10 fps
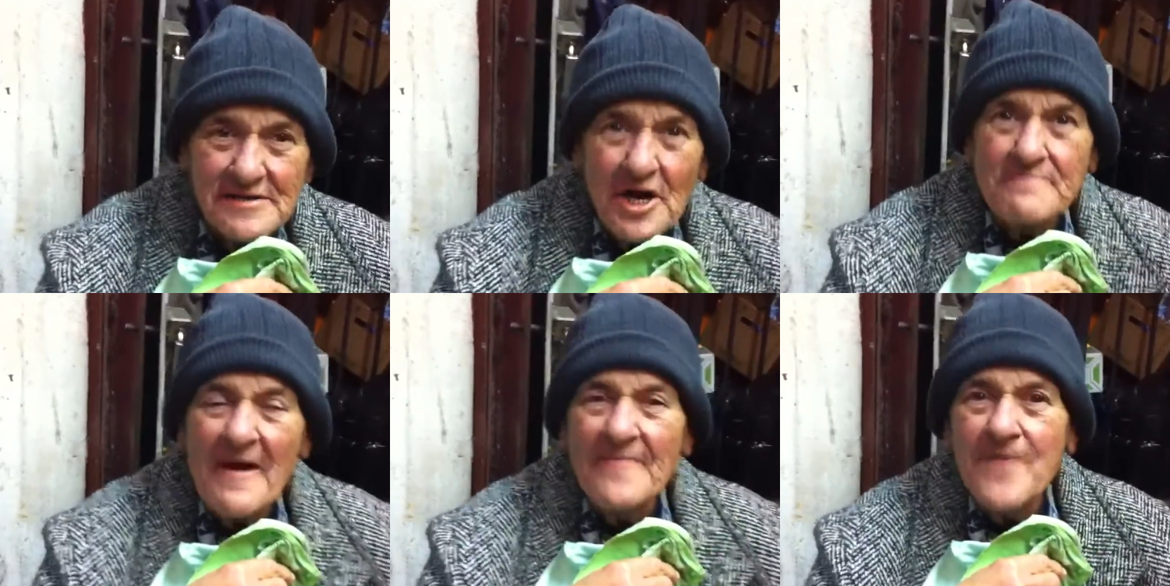
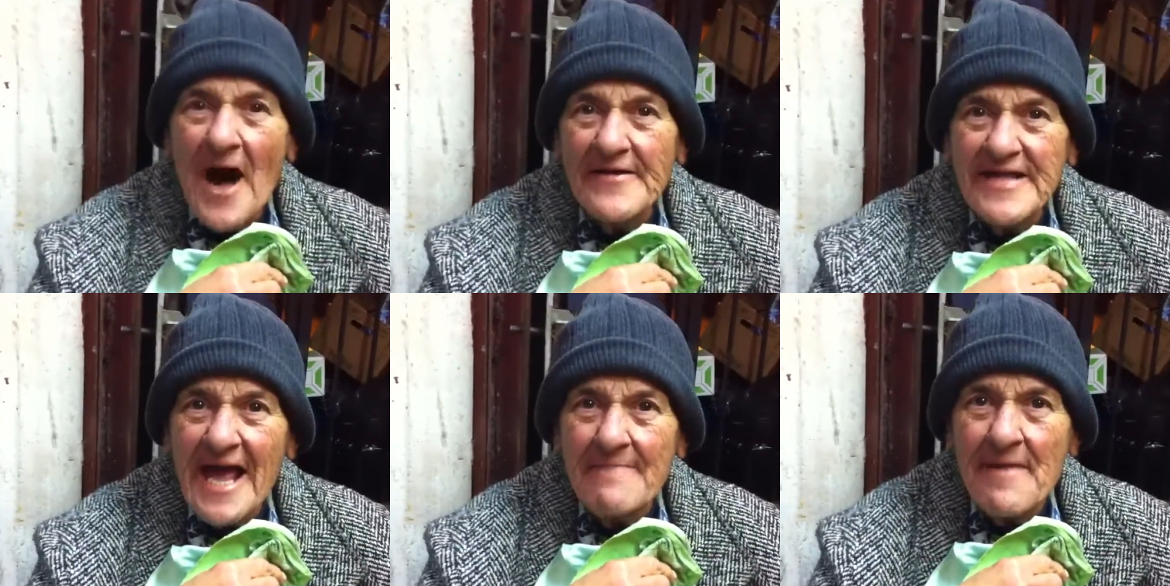Because my father
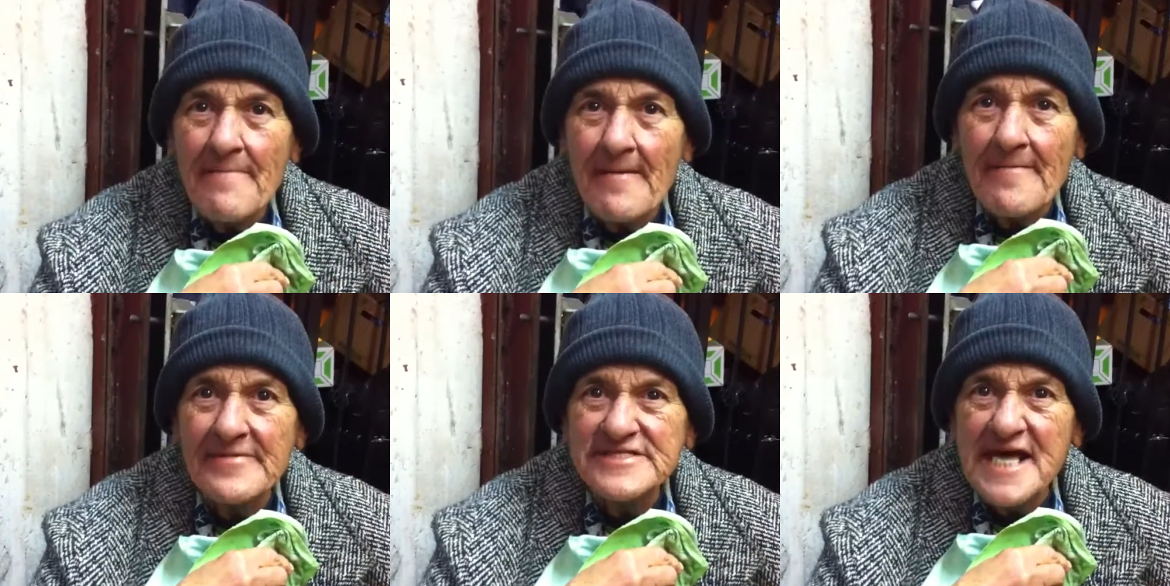came here by
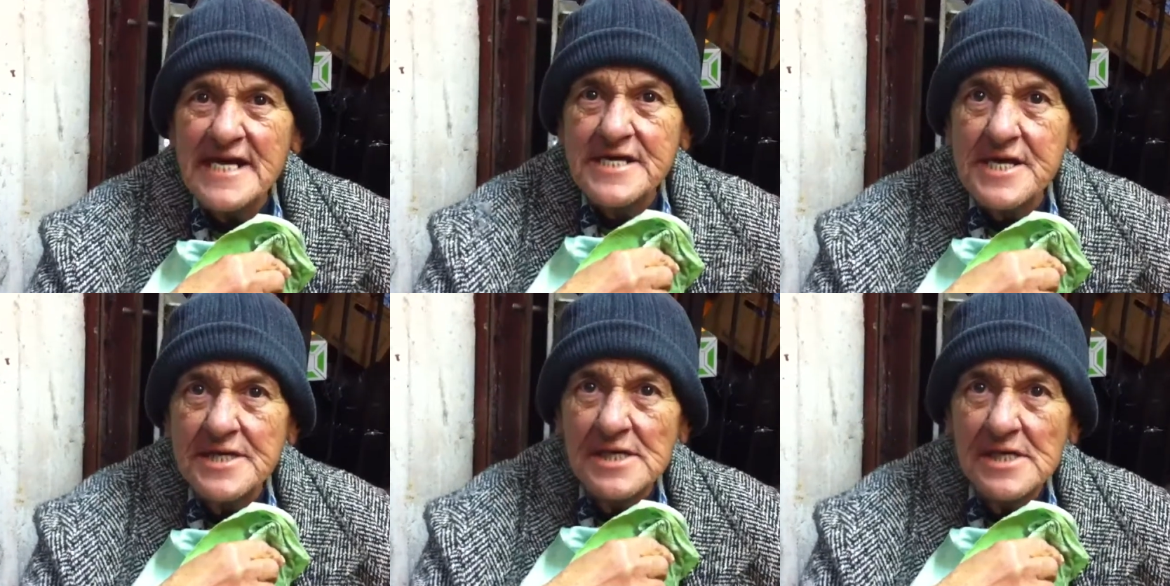mistake.